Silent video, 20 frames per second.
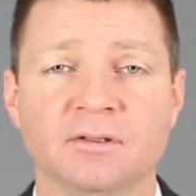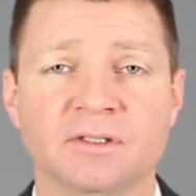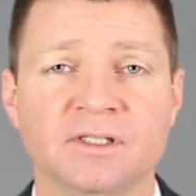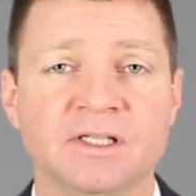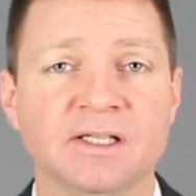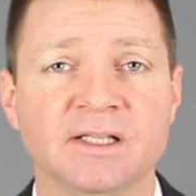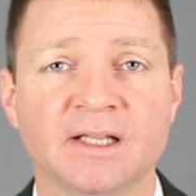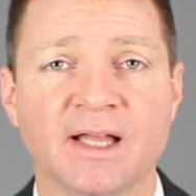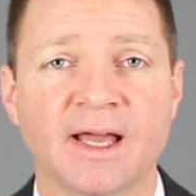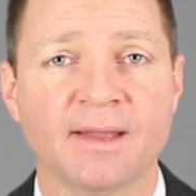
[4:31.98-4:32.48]

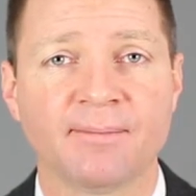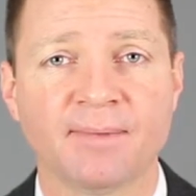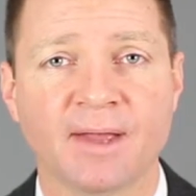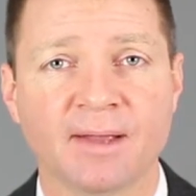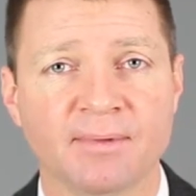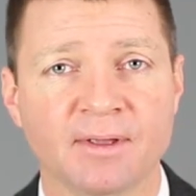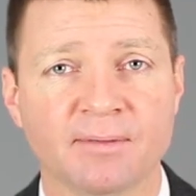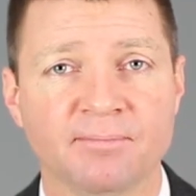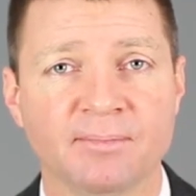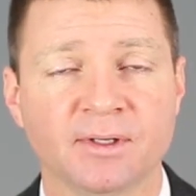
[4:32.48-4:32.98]
delay
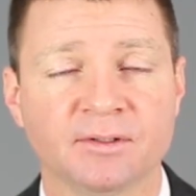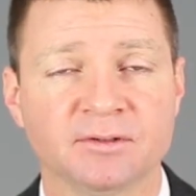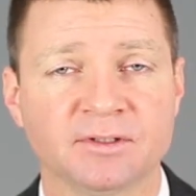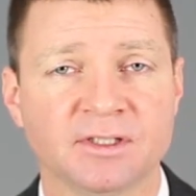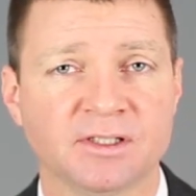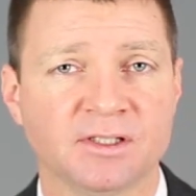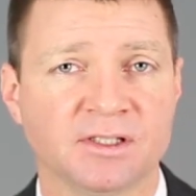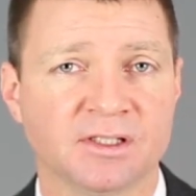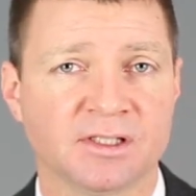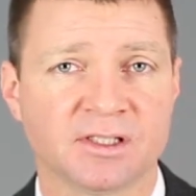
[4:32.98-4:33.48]
may be
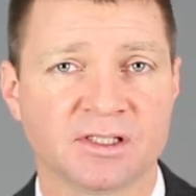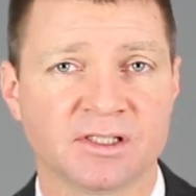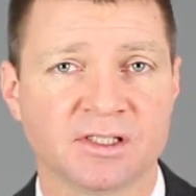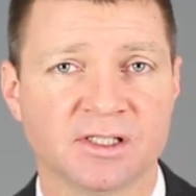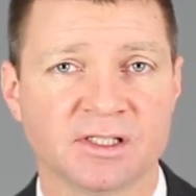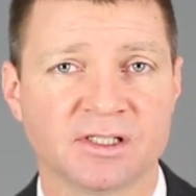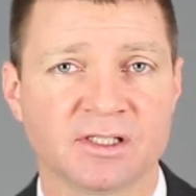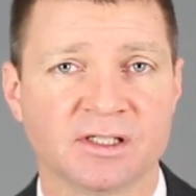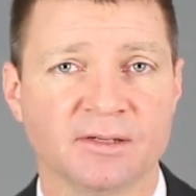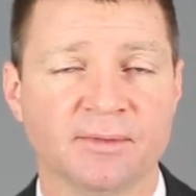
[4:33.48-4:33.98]
built into the
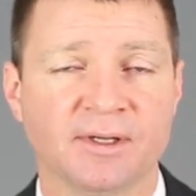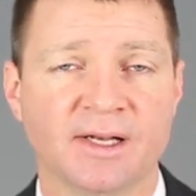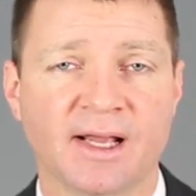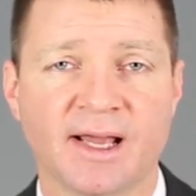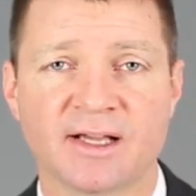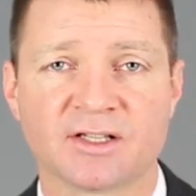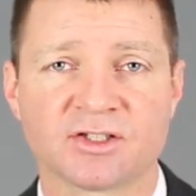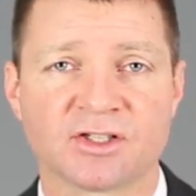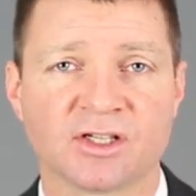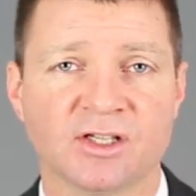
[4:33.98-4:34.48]
system, and
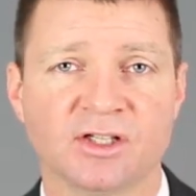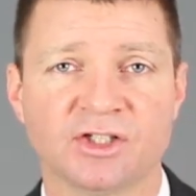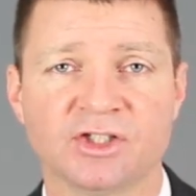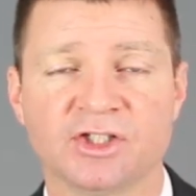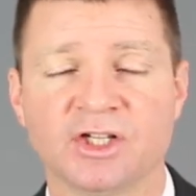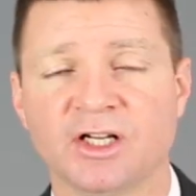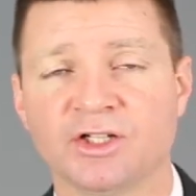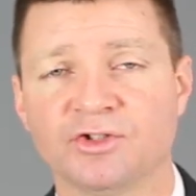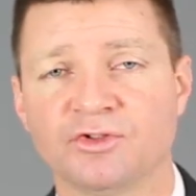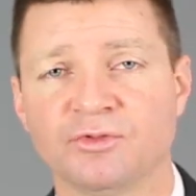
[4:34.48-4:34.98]
asking the
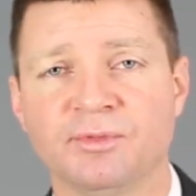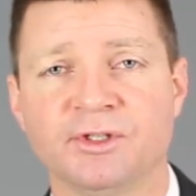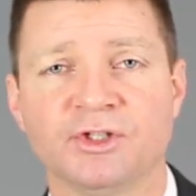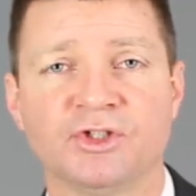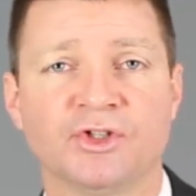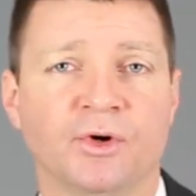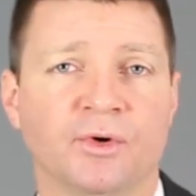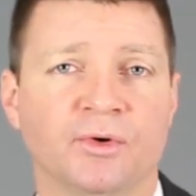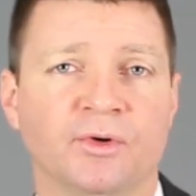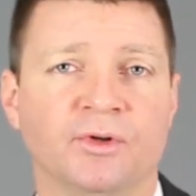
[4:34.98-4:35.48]
judge would be
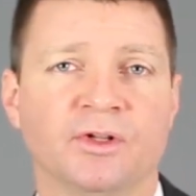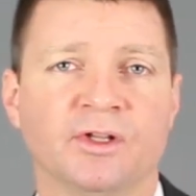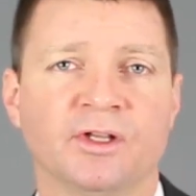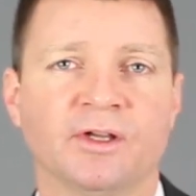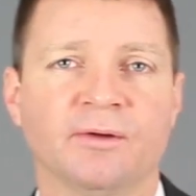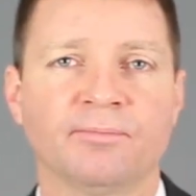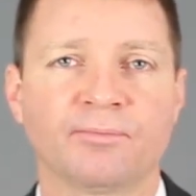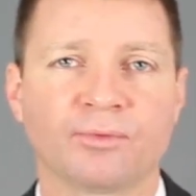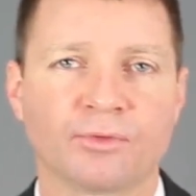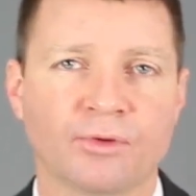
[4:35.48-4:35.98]

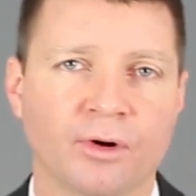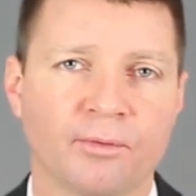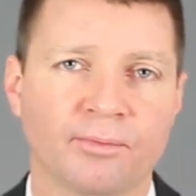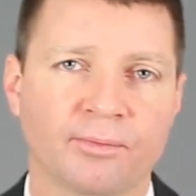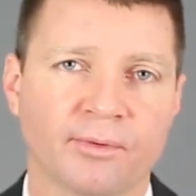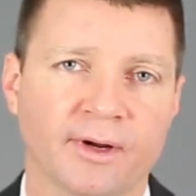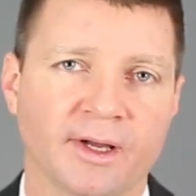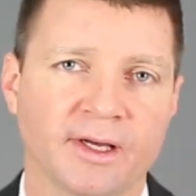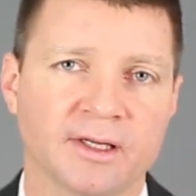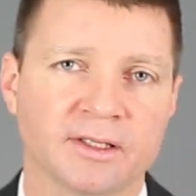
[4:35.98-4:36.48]
totally
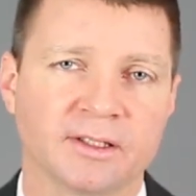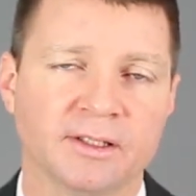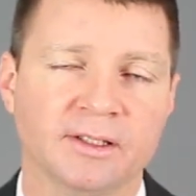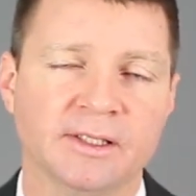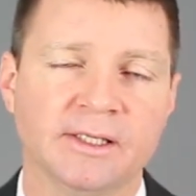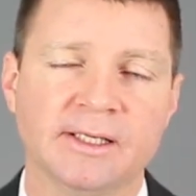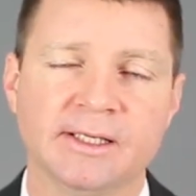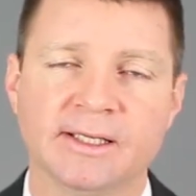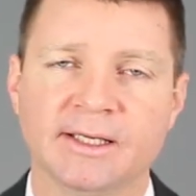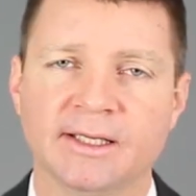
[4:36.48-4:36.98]
appropriate.
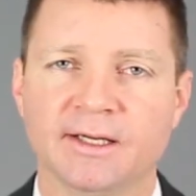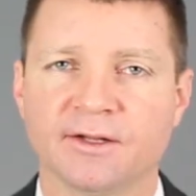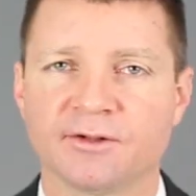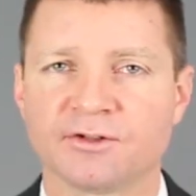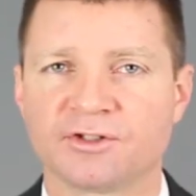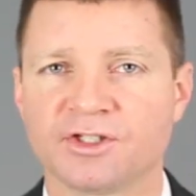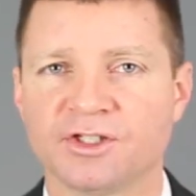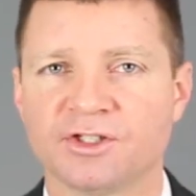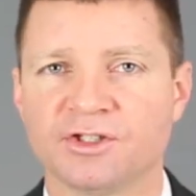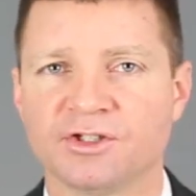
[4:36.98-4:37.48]
In
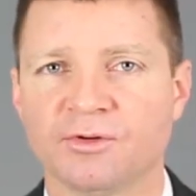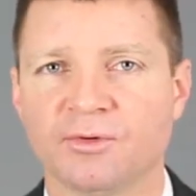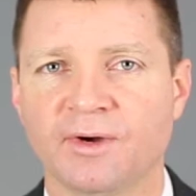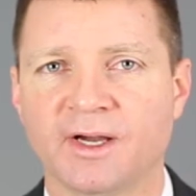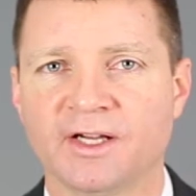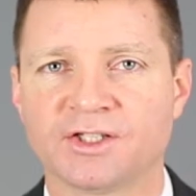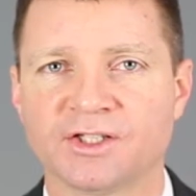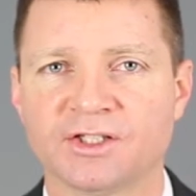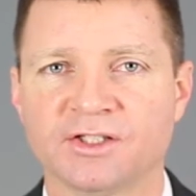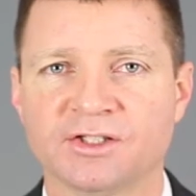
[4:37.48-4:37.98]
other
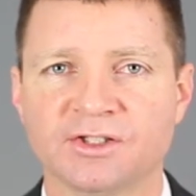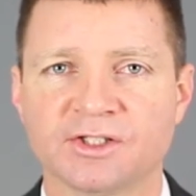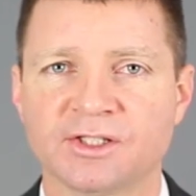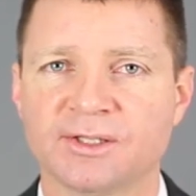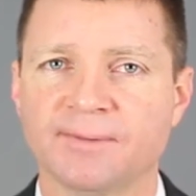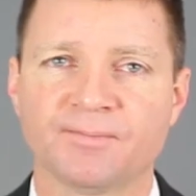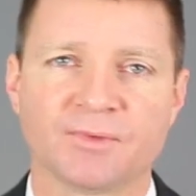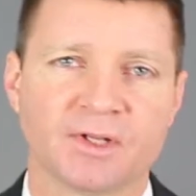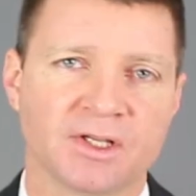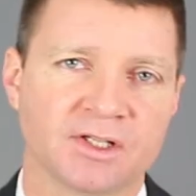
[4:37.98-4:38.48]

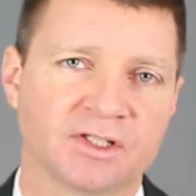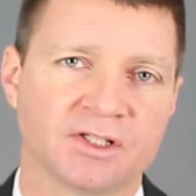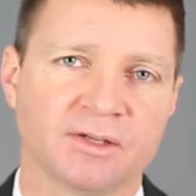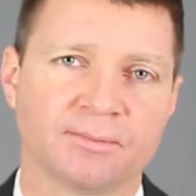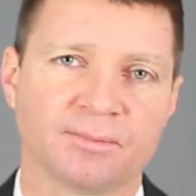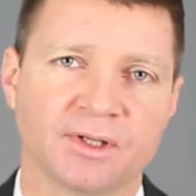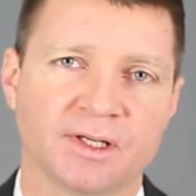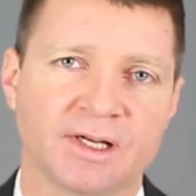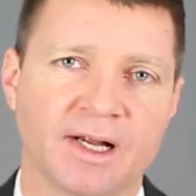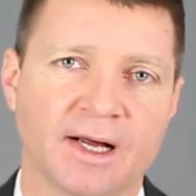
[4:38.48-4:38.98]
situations, it's
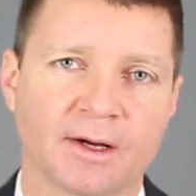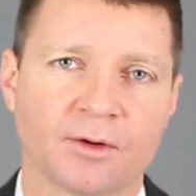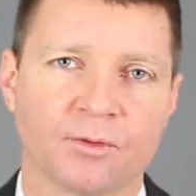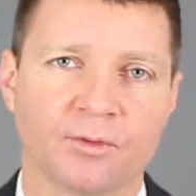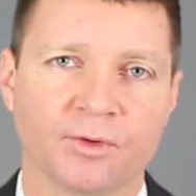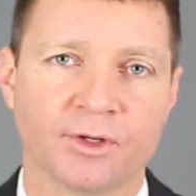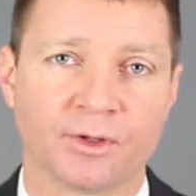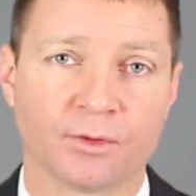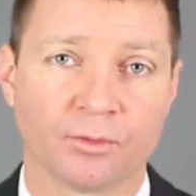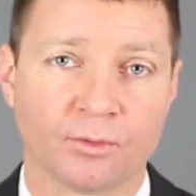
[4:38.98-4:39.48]
simply not
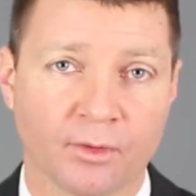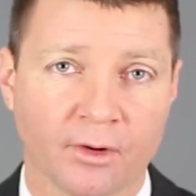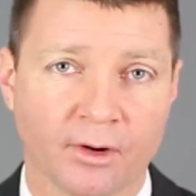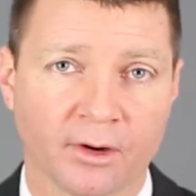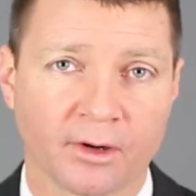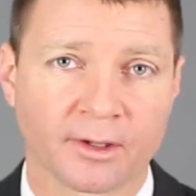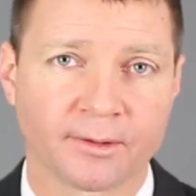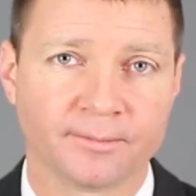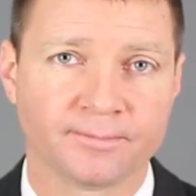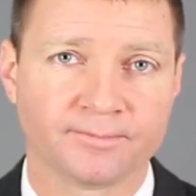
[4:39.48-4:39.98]
going to
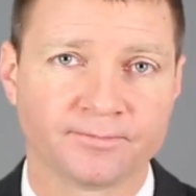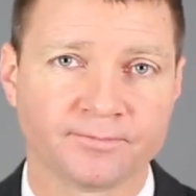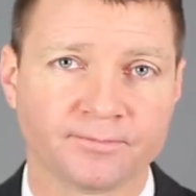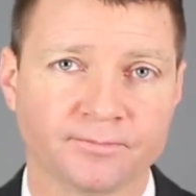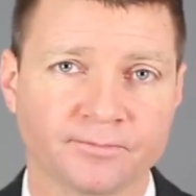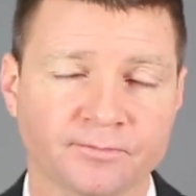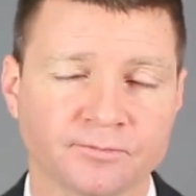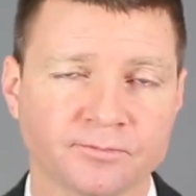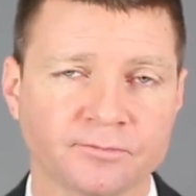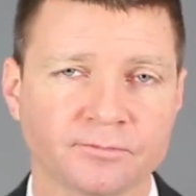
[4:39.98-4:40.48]
work.
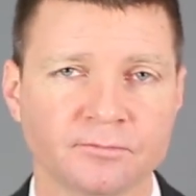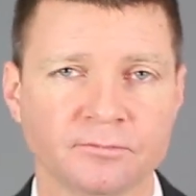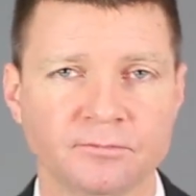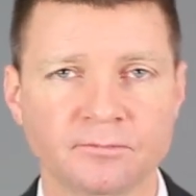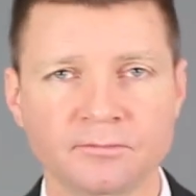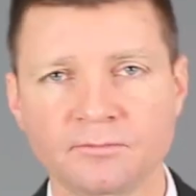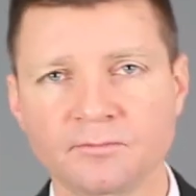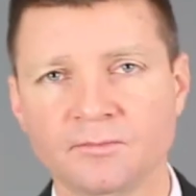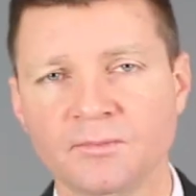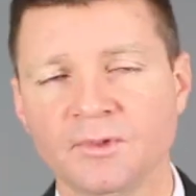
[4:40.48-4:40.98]

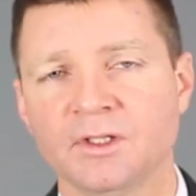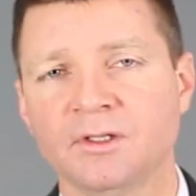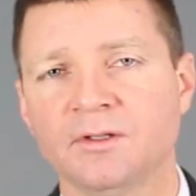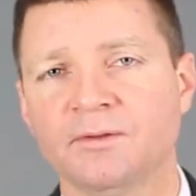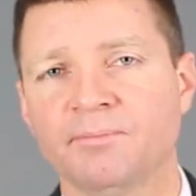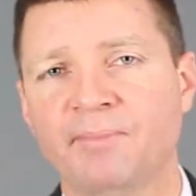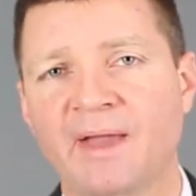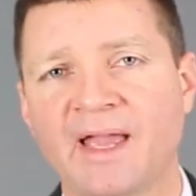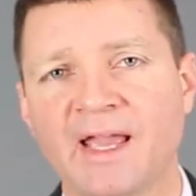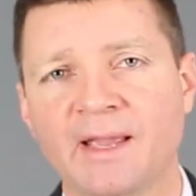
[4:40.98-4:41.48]

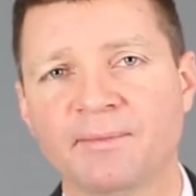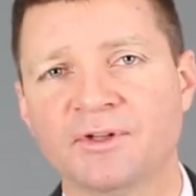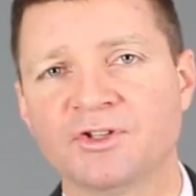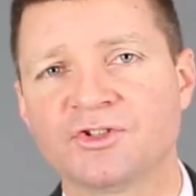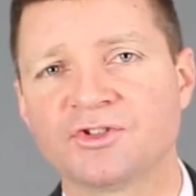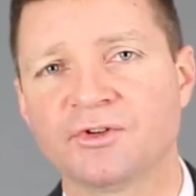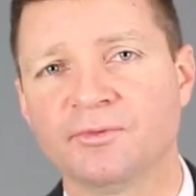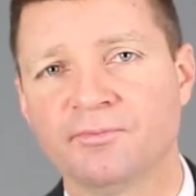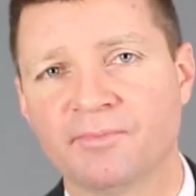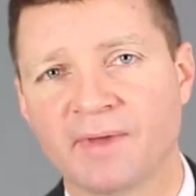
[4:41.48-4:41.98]

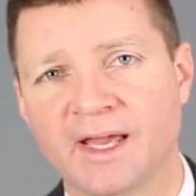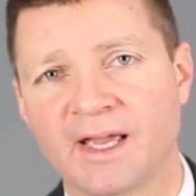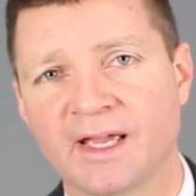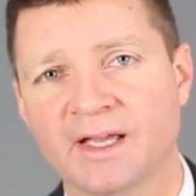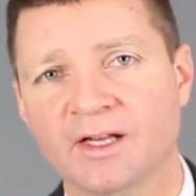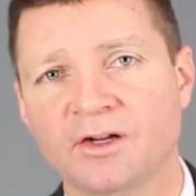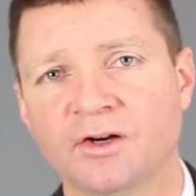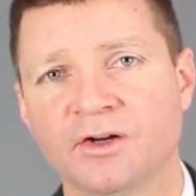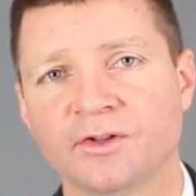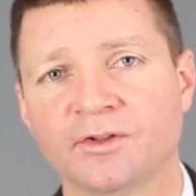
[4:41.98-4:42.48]
Payments are
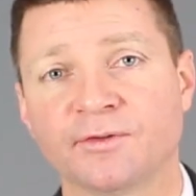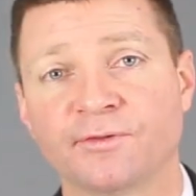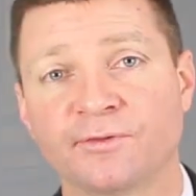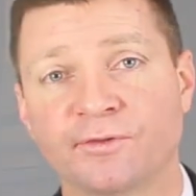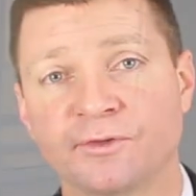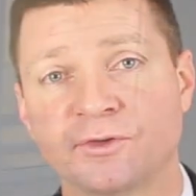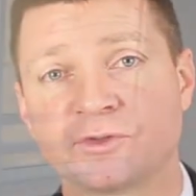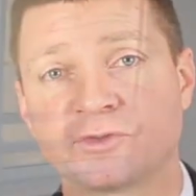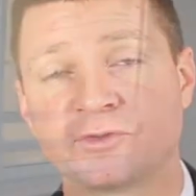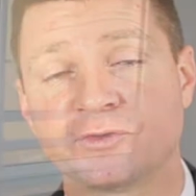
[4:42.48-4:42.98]
made on the
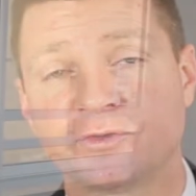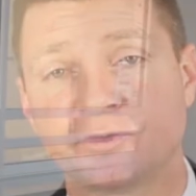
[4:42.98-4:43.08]
first